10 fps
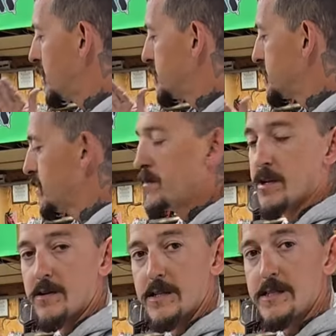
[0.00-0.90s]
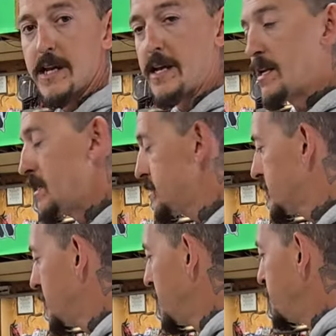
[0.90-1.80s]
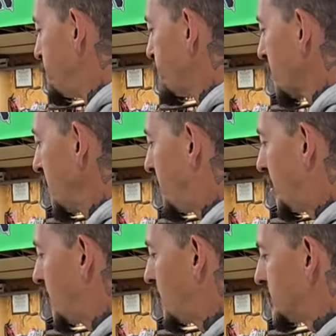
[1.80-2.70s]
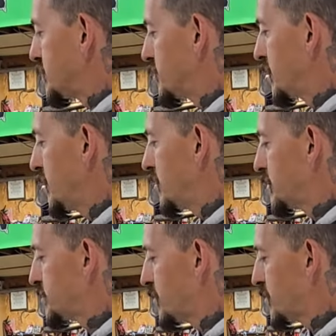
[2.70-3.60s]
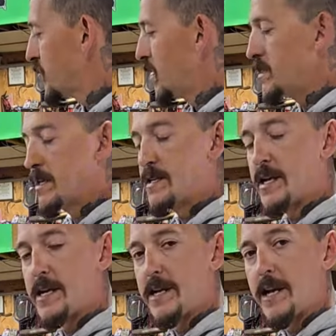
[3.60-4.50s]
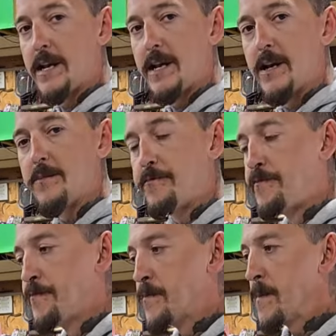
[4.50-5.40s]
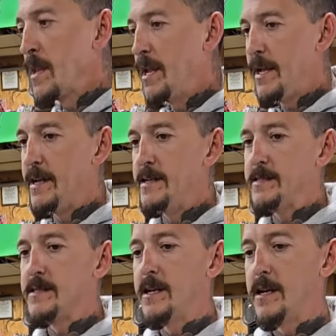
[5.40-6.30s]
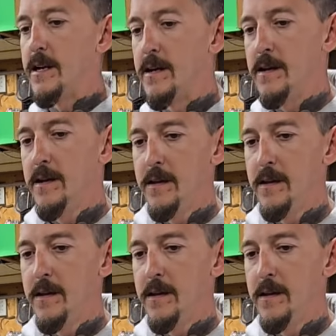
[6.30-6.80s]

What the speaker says: similar to stainless. But what you'll notice when welding titanium is the